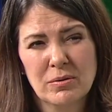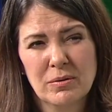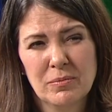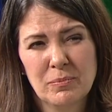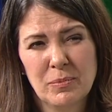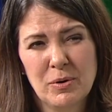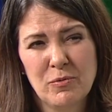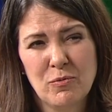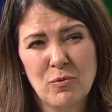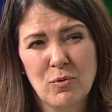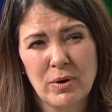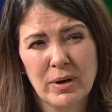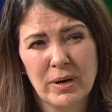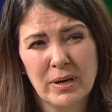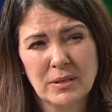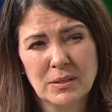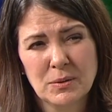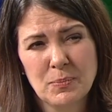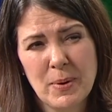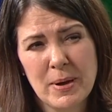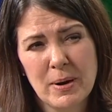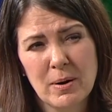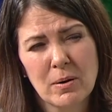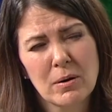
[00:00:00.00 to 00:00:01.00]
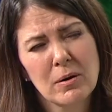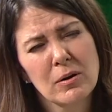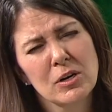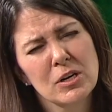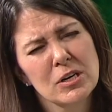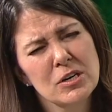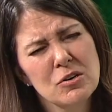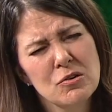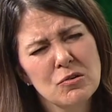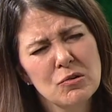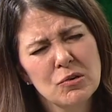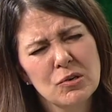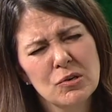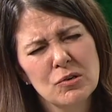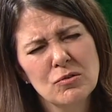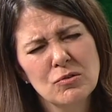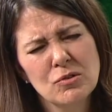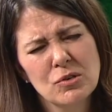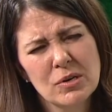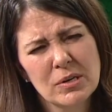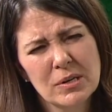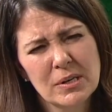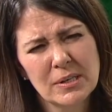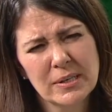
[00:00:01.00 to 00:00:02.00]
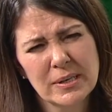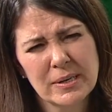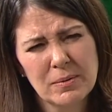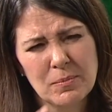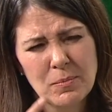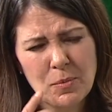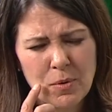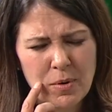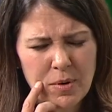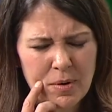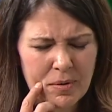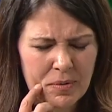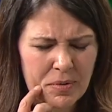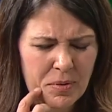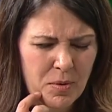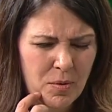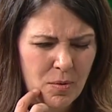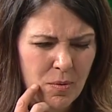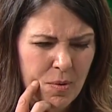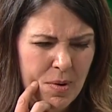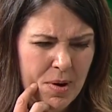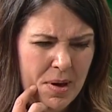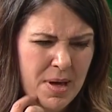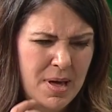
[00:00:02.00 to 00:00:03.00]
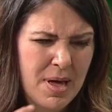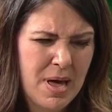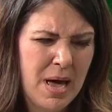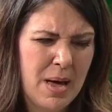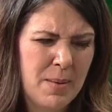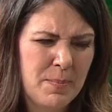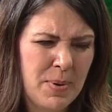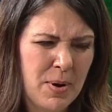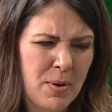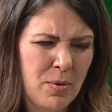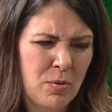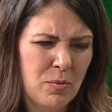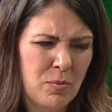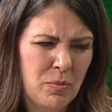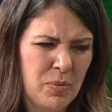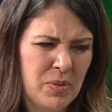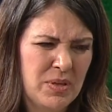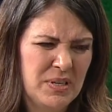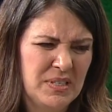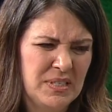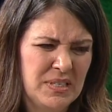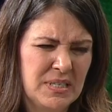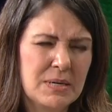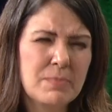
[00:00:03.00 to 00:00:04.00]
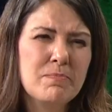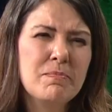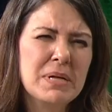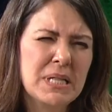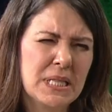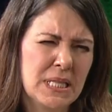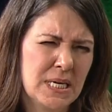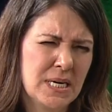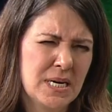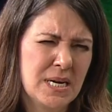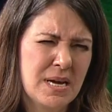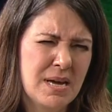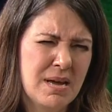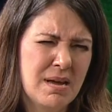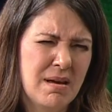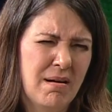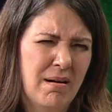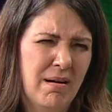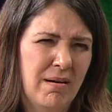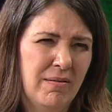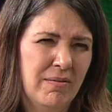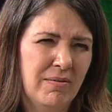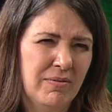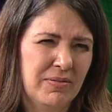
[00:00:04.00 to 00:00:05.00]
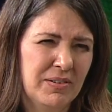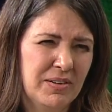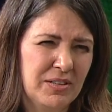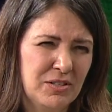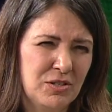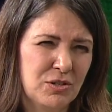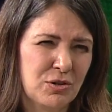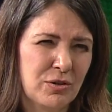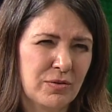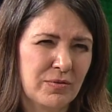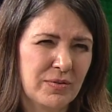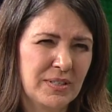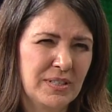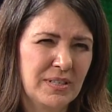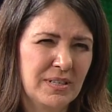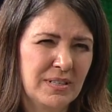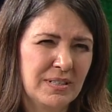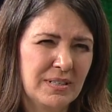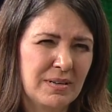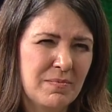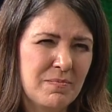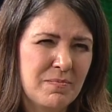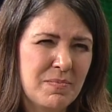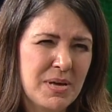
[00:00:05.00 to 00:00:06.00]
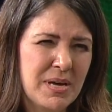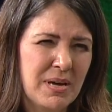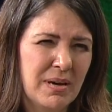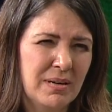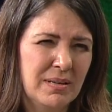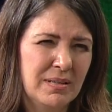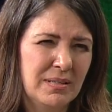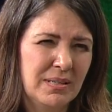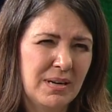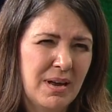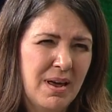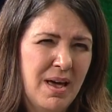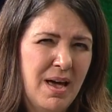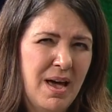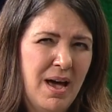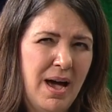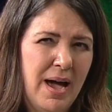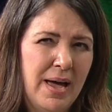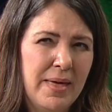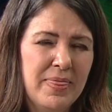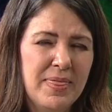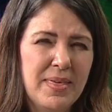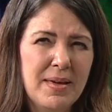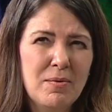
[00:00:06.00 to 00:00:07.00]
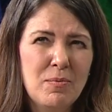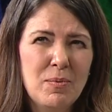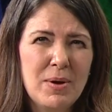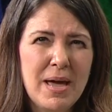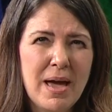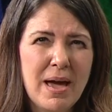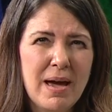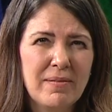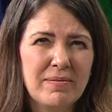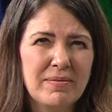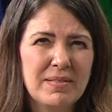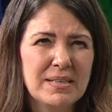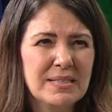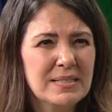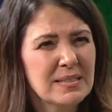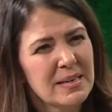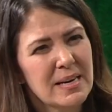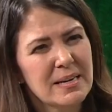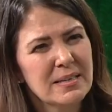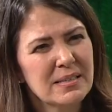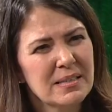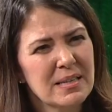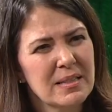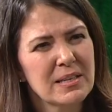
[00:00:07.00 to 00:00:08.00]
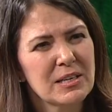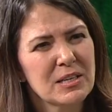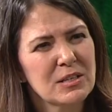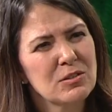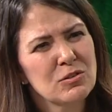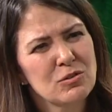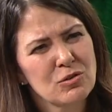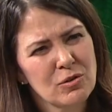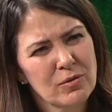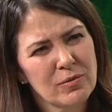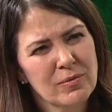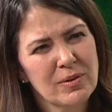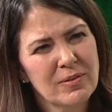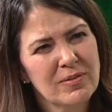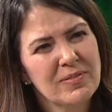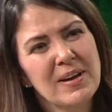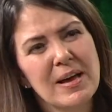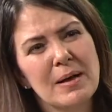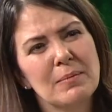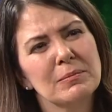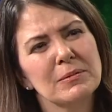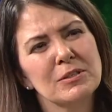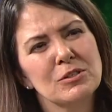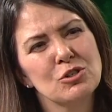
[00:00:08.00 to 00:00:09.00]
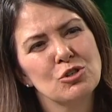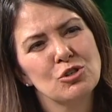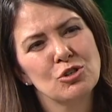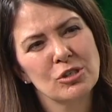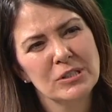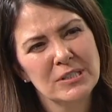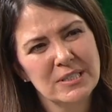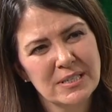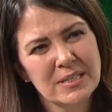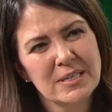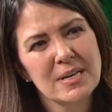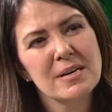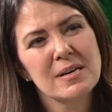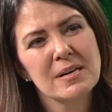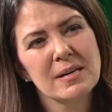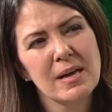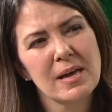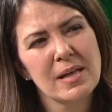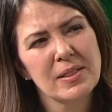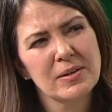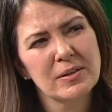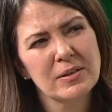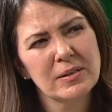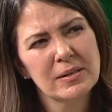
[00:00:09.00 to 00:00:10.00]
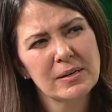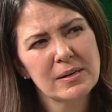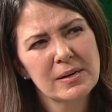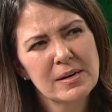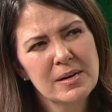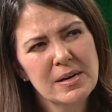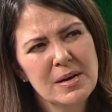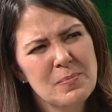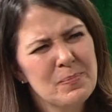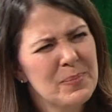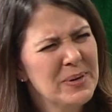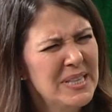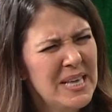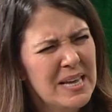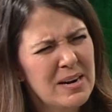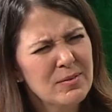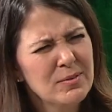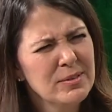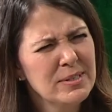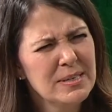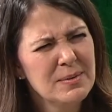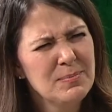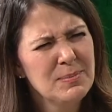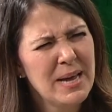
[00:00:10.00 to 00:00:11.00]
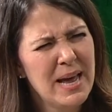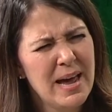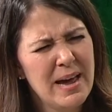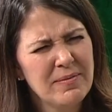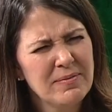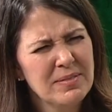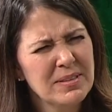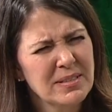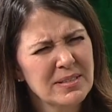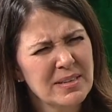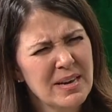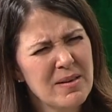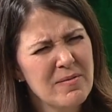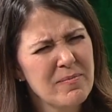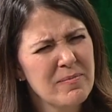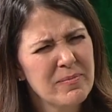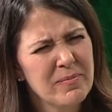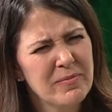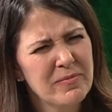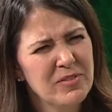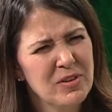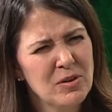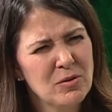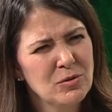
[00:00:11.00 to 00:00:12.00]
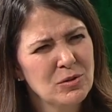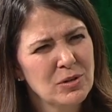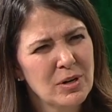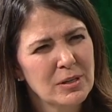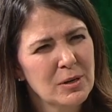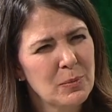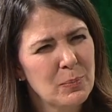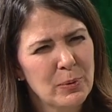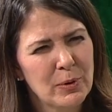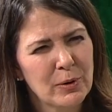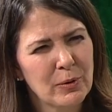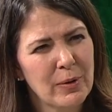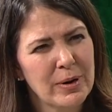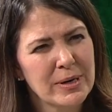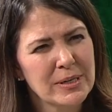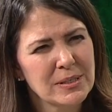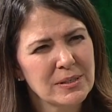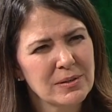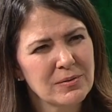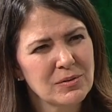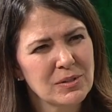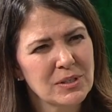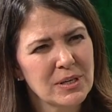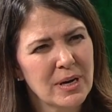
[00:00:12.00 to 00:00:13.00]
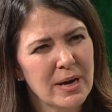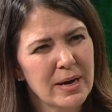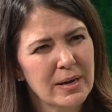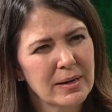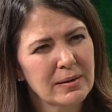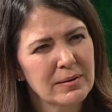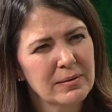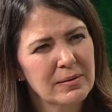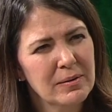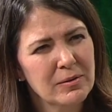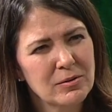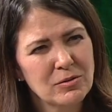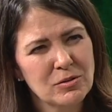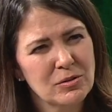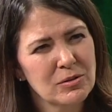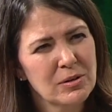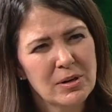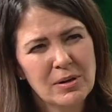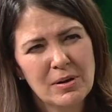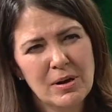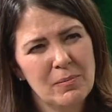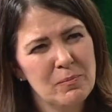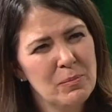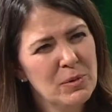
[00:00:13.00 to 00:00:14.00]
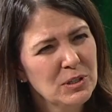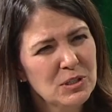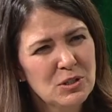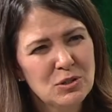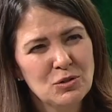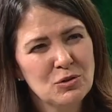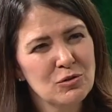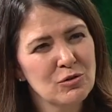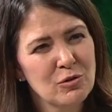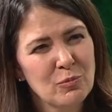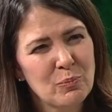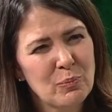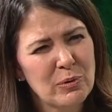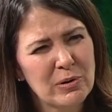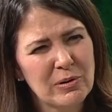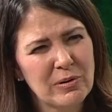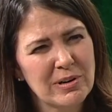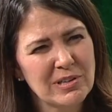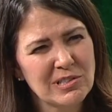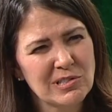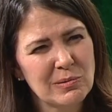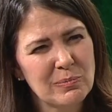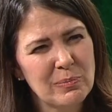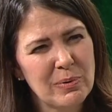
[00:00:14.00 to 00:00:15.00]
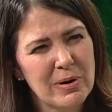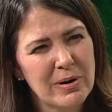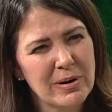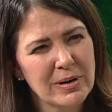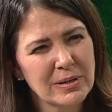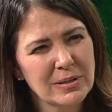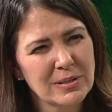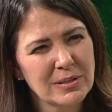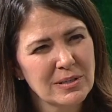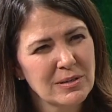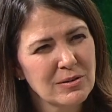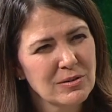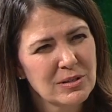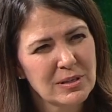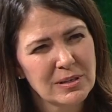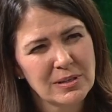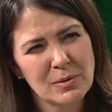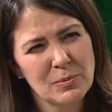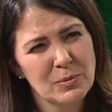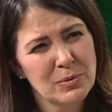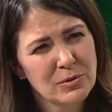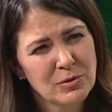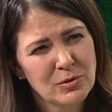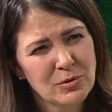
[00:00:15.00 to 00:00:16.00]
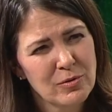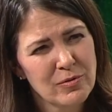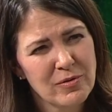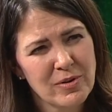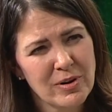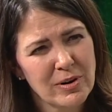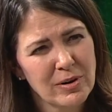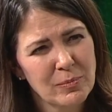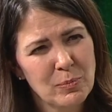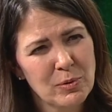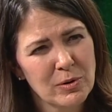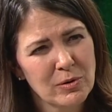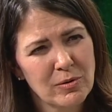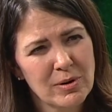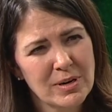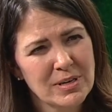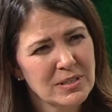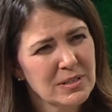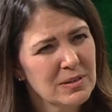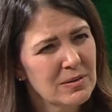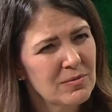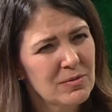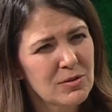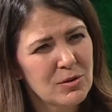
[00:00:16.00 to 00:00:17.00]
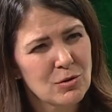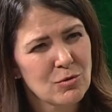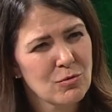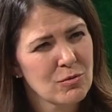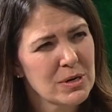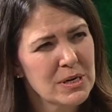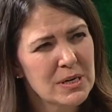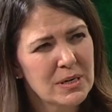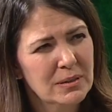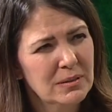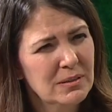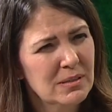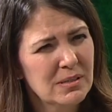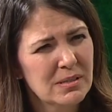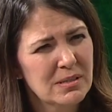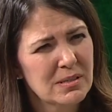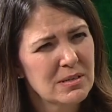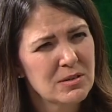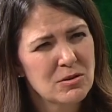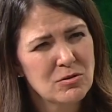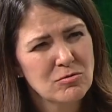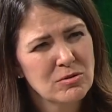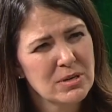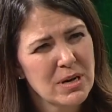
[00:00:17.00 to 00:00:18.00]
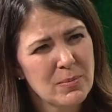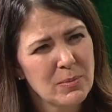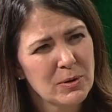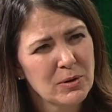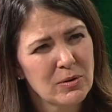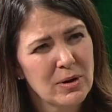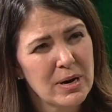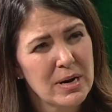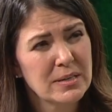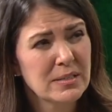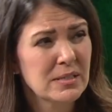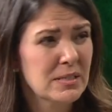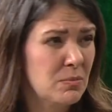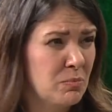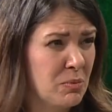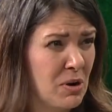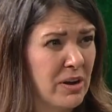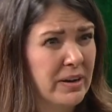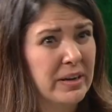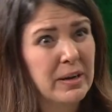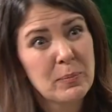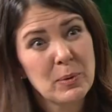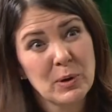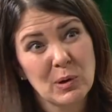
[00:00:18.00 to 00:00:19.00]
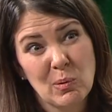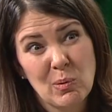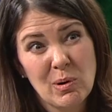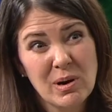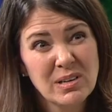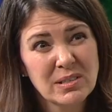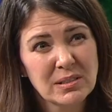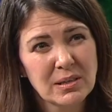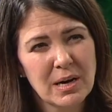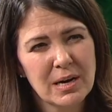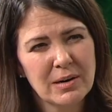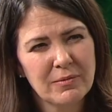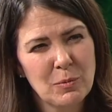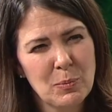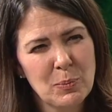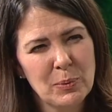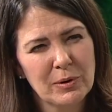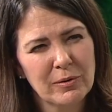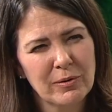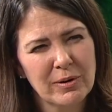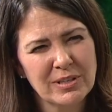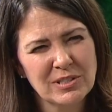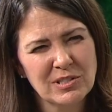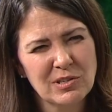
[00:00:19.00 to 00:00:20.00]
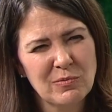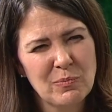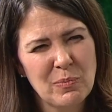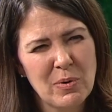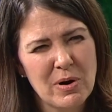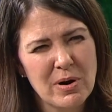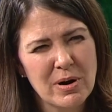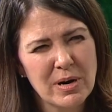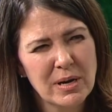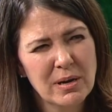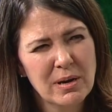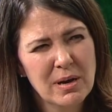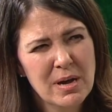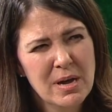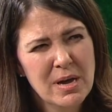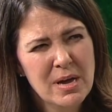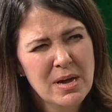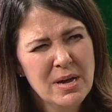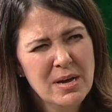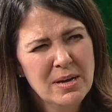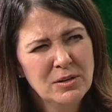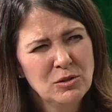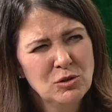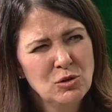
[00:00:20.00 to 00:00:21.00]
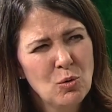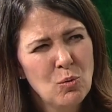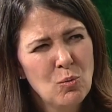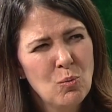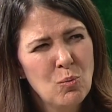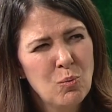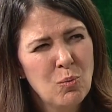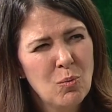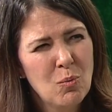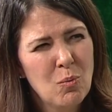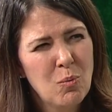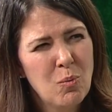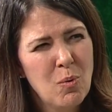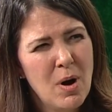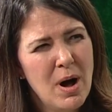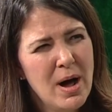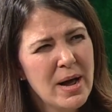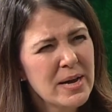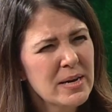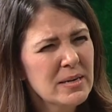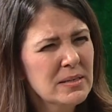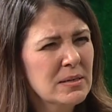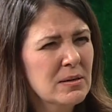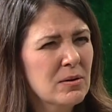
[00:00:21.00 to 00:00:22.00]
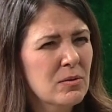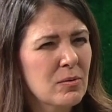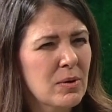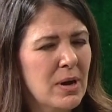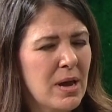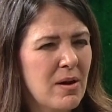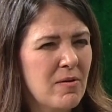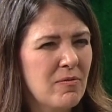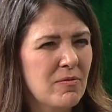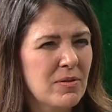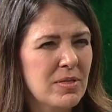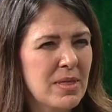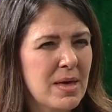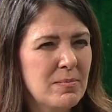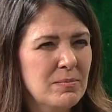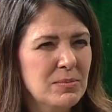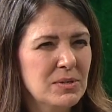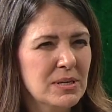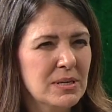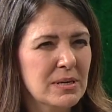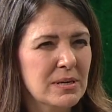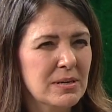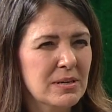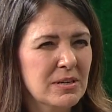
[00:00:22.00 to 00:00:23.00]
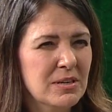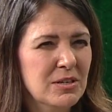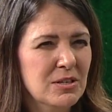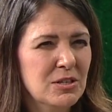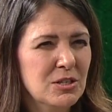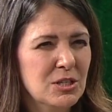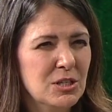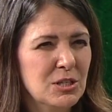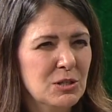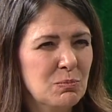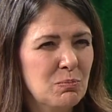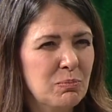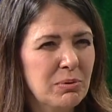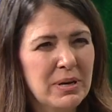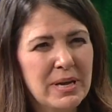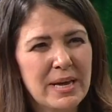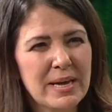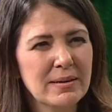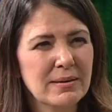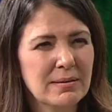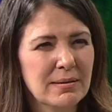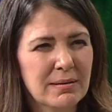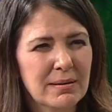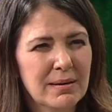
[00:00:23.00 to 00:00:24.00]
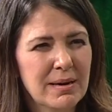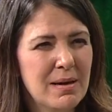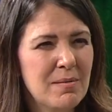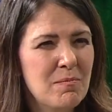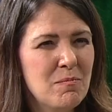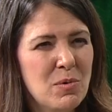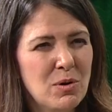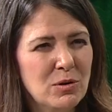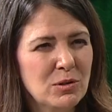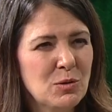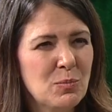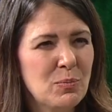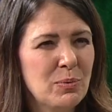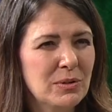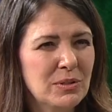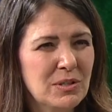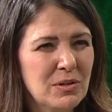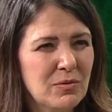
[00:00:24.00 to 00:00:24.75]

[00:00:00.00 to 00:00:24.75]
before it gets better. Can you talk a little more, though, about the stability of conservatism? Because I think we have this sense that the conservative family should stay together, but they don't seem to have the same views on the progressive side. There's a multitude of progressive parties. There's the Liberals who are very progressive, the Greens, the New Democrats, the Bloc Québécois is kind of a progressive party. So why is it okay for them to split in multiple